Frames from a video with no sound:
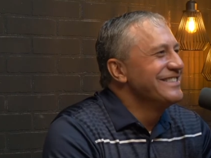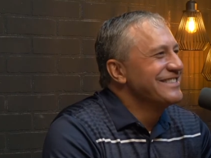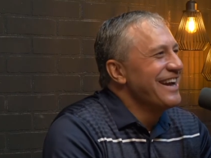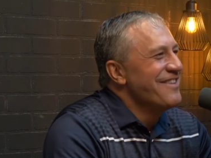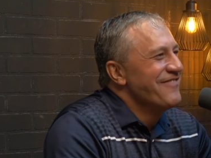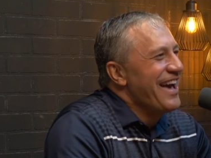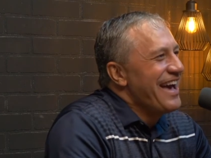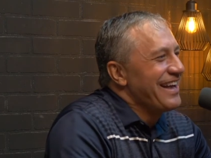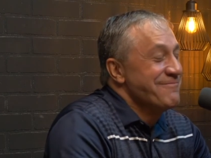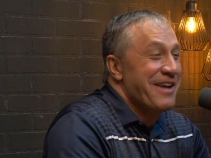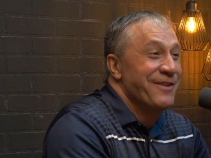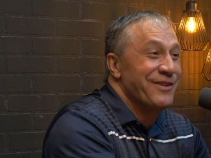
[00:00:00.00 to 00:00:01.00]
got back.
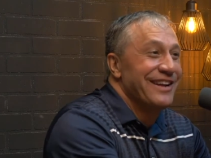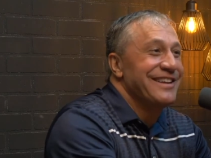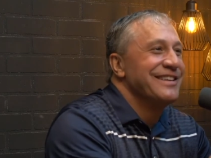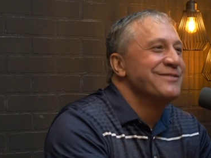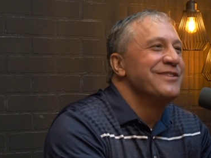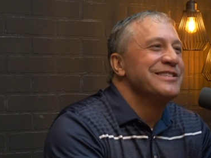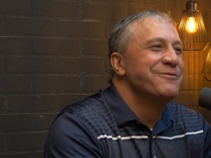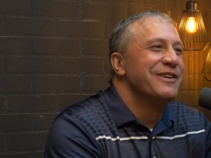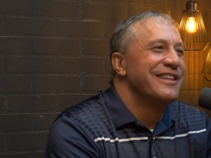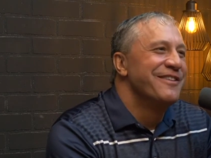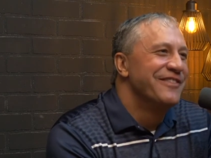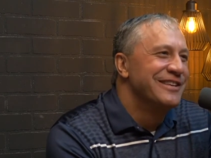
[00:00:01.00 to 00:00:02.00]
And matter of fact, I just visited
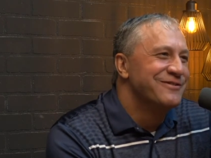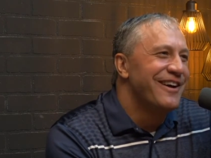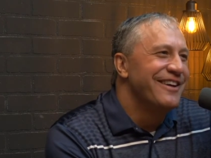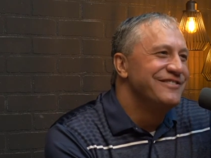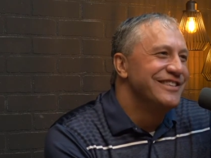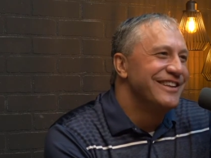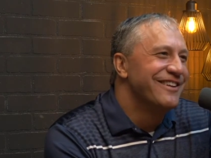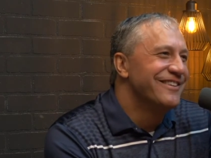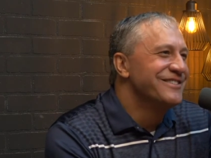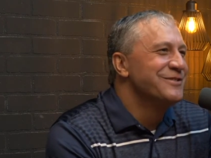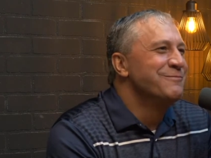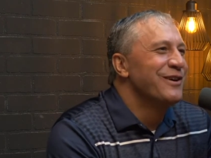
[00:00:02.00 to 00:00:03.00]
with him and his wife Jenny on
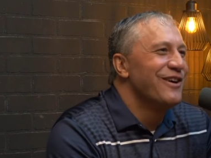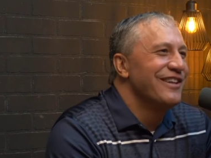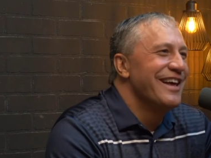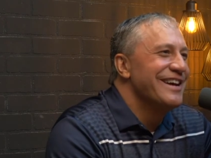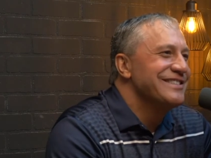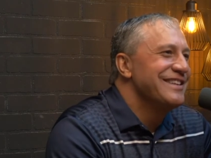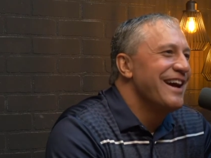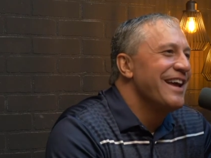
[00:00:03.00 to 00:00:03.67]
a Zoom call last night.